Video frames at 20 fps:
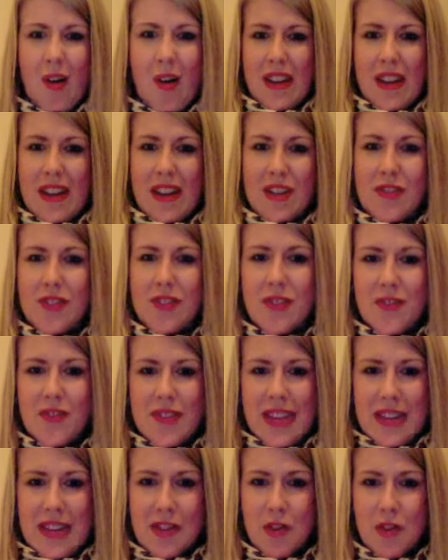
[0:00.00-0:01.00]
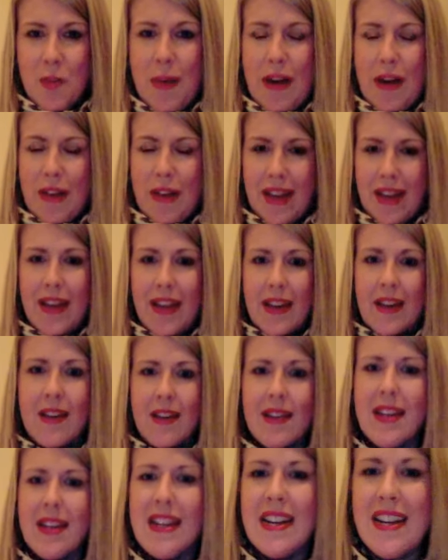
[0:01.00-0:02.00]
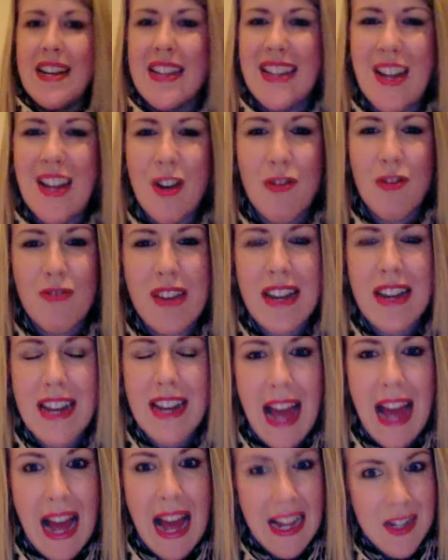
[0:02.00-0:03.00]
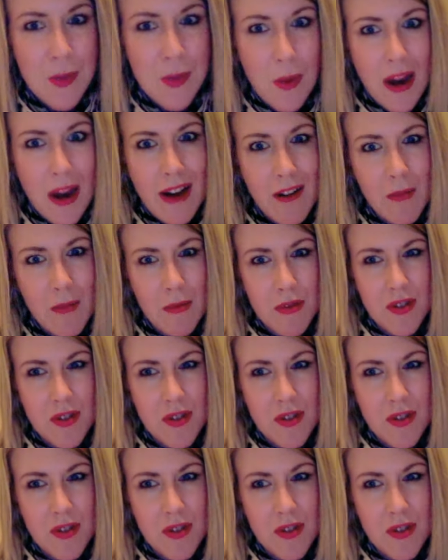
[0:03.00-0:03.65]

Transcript: they're literally sort of down to about here, they're not really as wearable.